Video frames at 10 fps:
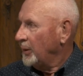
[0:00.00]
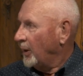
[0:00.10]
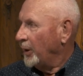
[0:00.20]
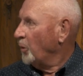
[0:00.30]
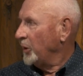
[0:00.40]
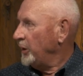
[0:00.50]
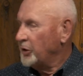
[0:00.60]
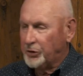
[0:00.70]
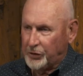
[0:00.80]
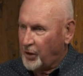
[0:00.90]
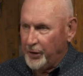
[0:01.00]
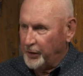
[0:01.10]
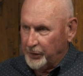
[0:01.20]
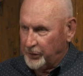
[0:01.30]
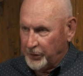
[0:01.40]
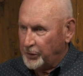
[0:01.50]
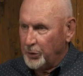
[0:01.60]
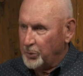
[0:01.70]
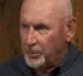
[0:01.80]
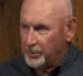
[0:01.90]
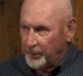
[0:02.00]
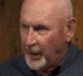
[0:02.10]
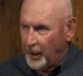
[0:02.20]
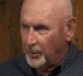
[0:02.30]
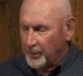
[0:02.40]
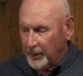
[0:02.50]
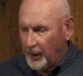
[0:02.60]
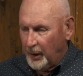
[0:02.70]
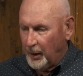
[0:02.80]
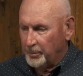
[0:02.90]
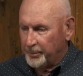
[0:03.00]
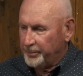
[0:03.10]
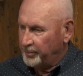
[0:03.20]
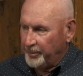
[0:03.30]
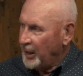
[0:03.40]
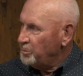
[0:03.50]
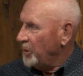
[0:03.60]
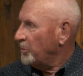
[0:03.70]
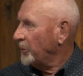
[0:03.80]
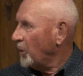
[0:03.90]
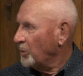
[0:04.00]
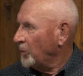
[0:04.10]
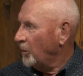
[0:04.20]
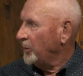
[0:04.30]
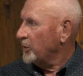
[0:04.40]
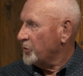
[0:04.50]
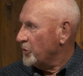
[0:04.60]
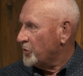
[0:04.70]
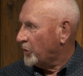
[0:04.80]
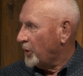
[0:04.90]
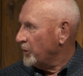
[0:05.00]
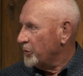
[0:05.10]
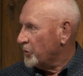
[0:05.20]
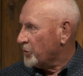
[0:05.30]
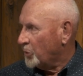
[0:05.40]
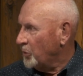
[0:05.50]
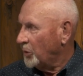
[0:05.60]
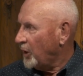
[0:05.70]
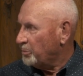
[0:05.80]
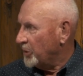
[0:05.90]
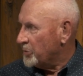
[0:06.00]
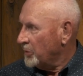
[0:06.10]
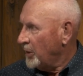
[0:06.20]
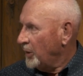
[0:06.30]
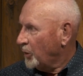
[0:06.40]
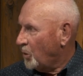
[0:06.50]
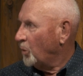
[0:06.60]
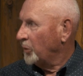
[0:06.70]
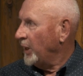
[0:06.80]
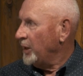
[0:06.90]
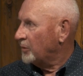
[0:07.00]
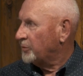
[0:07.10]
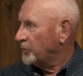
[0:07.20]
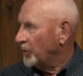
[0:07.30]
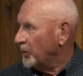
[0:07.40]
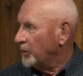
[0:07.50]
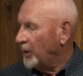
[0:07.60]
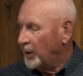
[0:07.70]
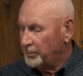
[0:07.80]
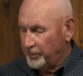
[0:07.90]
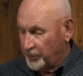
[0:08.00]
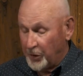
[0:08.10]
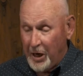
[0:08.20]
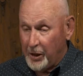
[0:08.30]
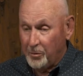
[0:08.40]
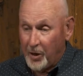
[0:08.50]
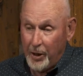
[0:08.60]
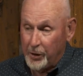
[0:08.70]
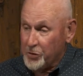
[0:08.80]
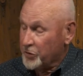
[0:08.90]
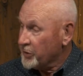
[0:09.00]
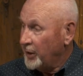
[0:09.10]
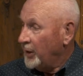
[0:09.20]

are only just starting to do now. Uh, many people don't know that she started a school up in Cold Lake for uh, for Native artists,